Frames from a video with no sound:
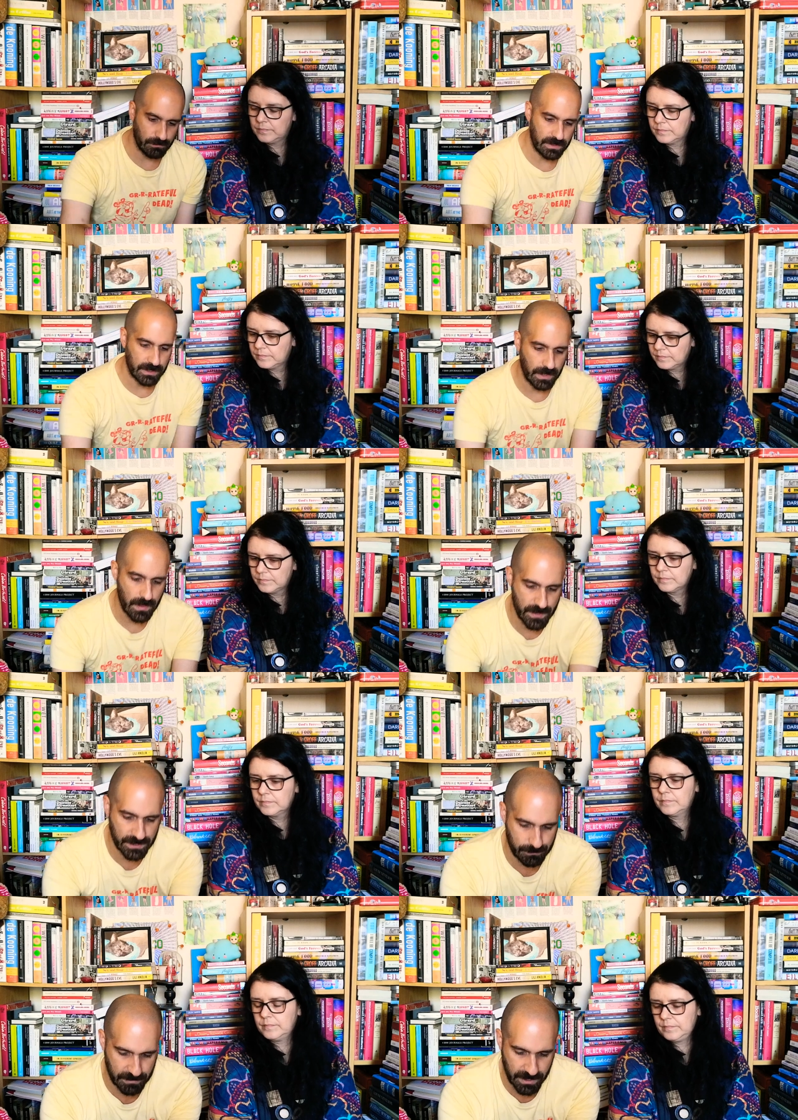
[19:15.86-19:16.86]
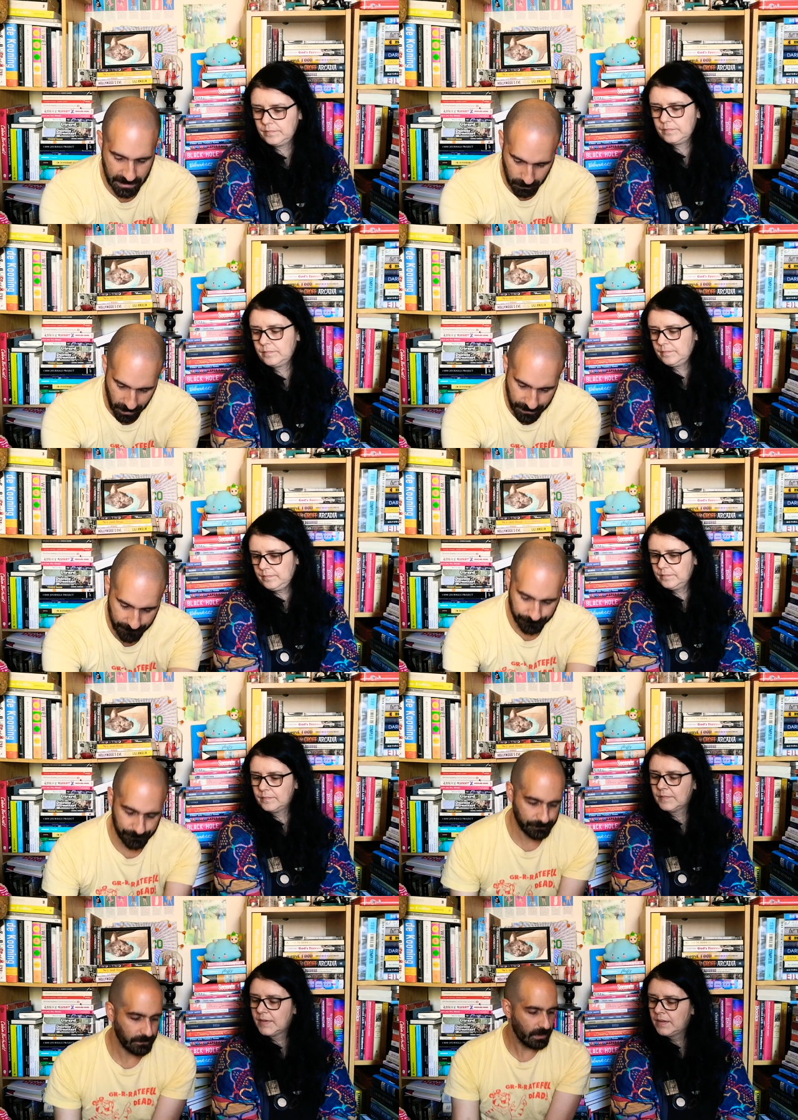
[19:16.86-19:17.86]
Speaker 1: to reading this particular one.
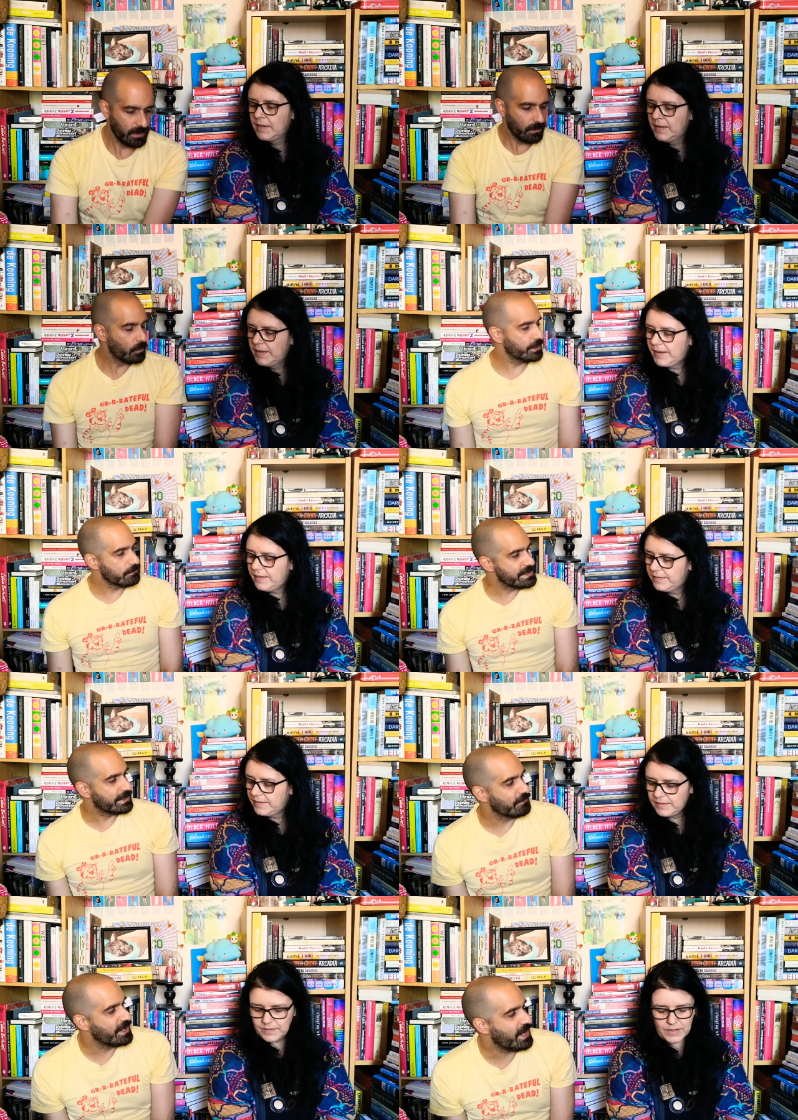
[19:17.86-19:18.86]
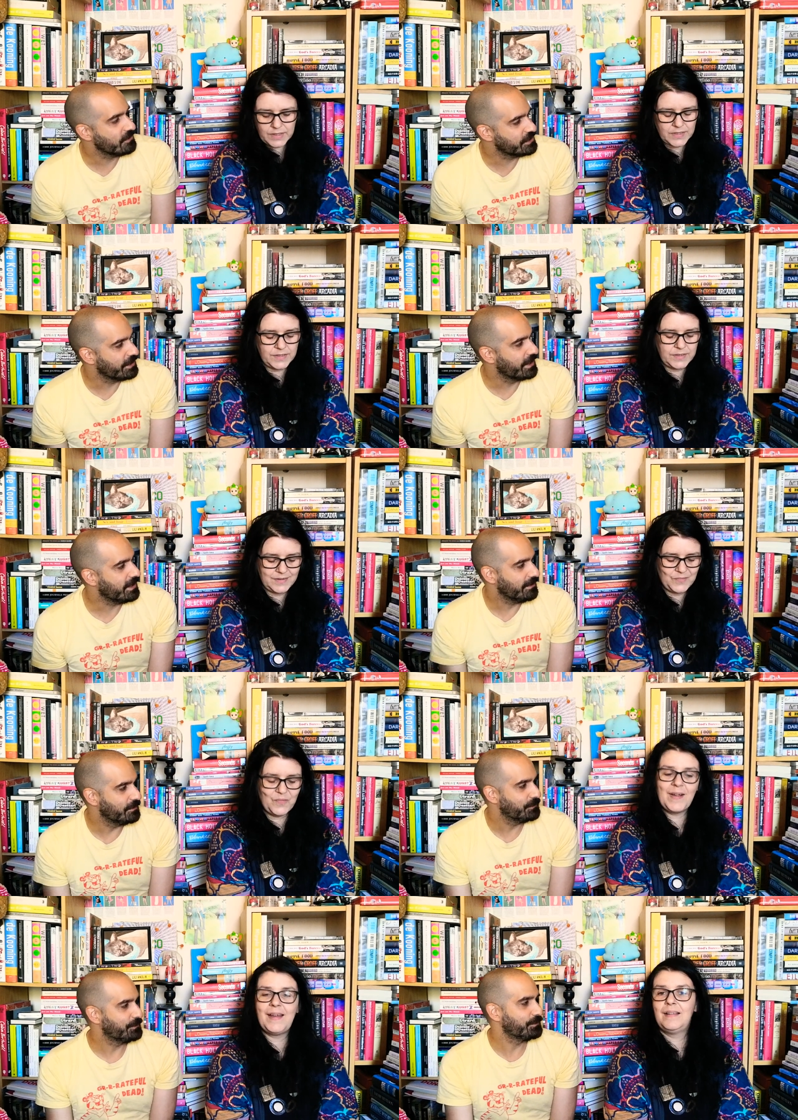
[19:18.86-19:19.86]
What are you reading right now, Shani?
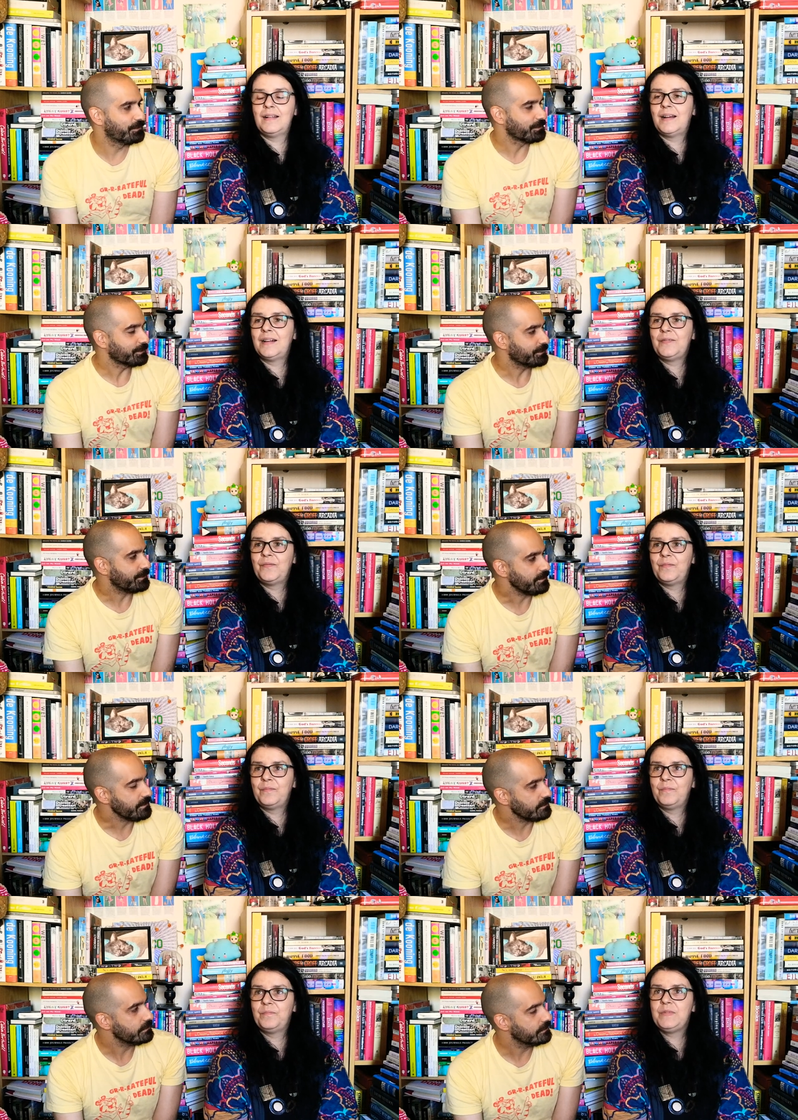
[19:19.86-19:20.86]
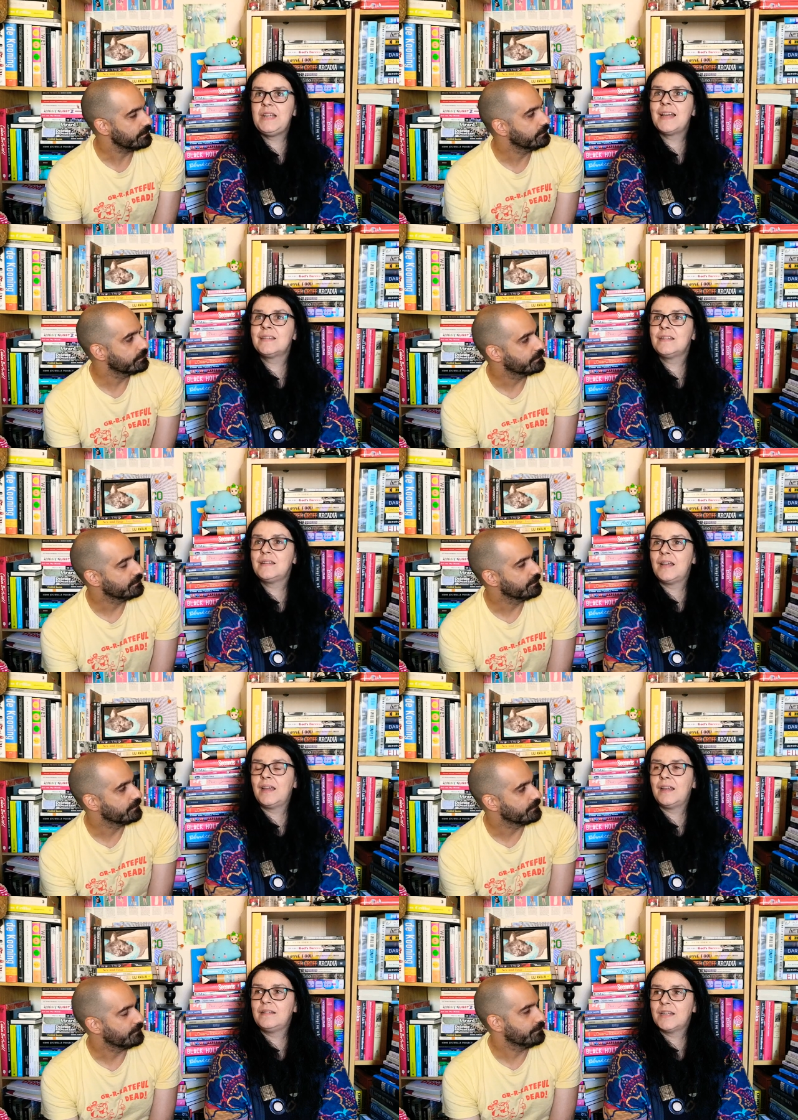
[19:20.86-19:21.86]
Speaker 2: Well, I
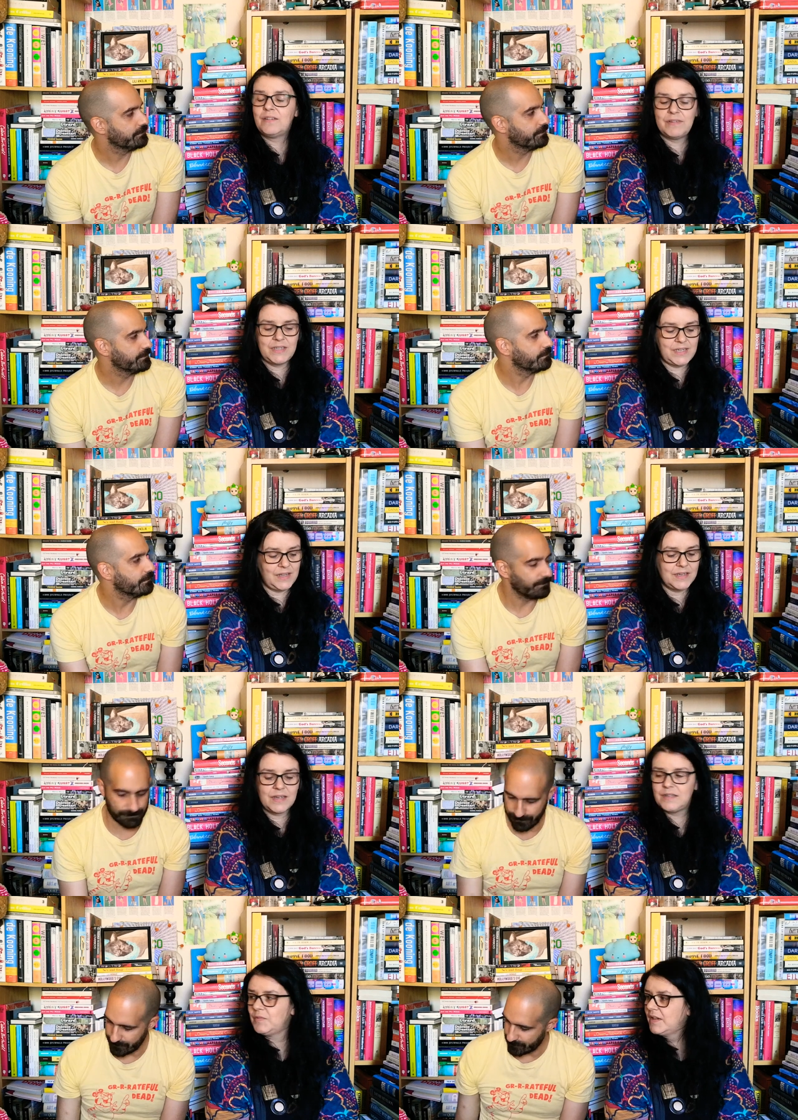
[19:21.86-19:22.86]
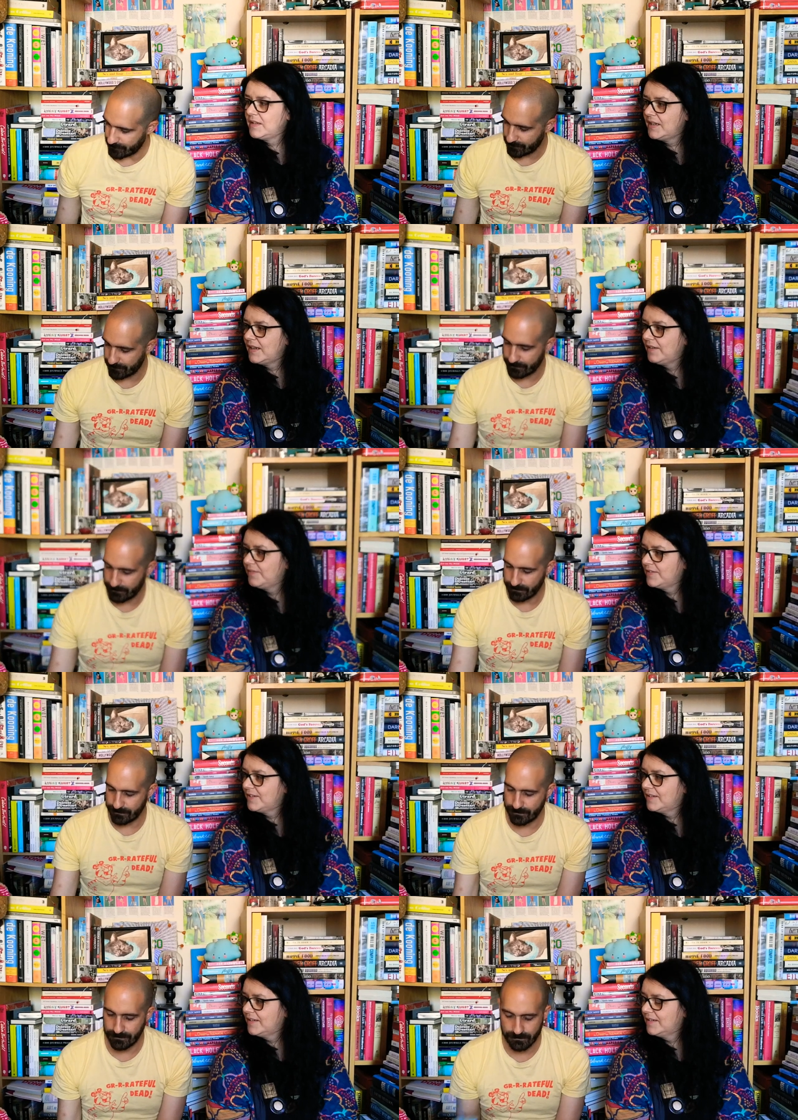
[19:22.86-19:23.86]
yesterday did I already say this? I when I DNF'd.
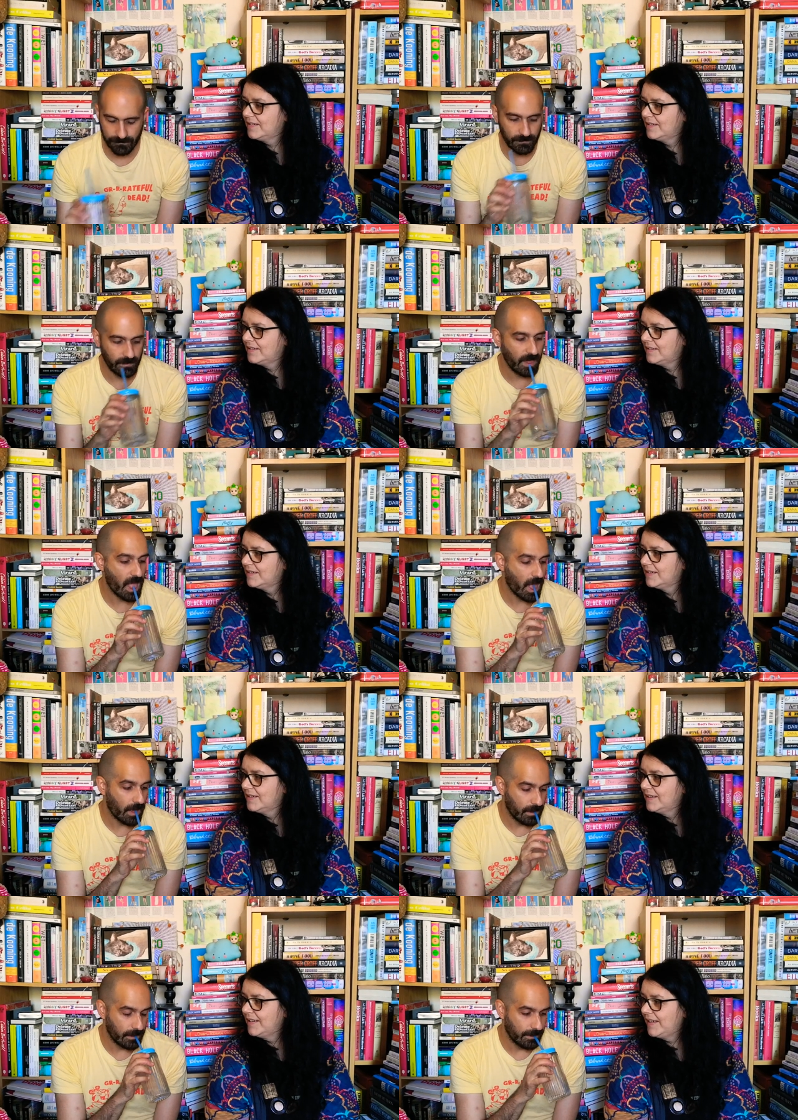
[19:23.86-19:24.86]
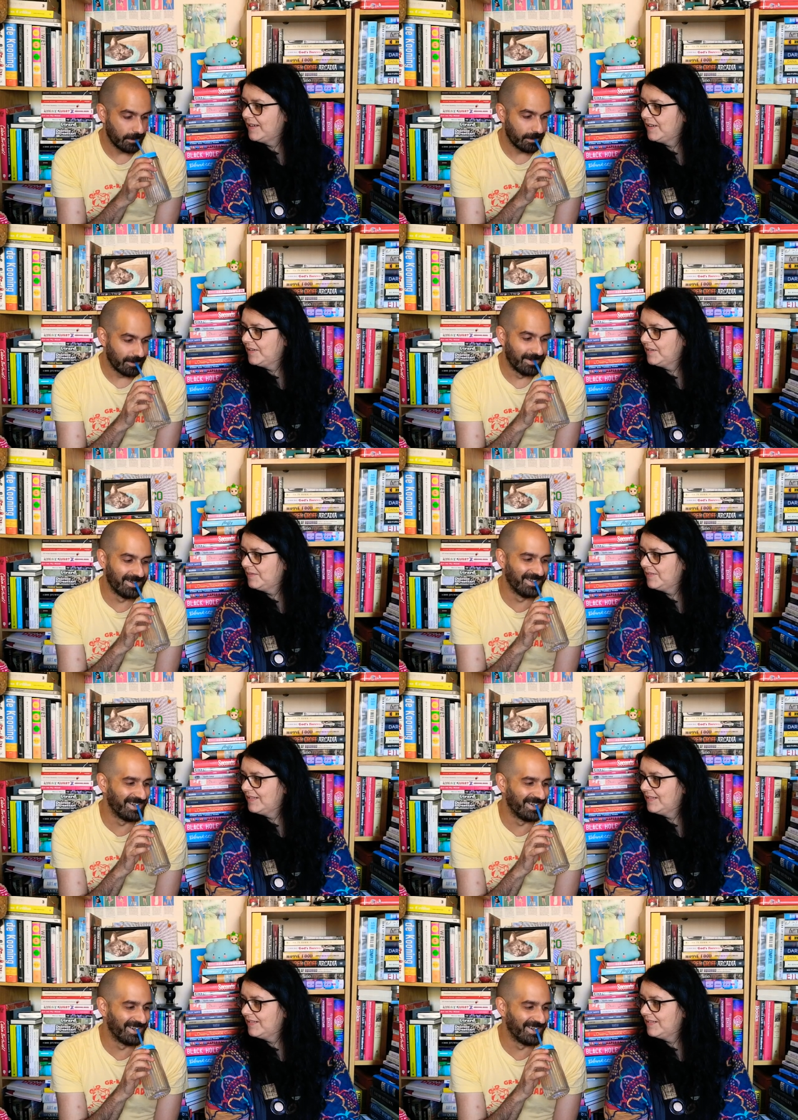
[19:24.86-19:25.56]
Uh, uh,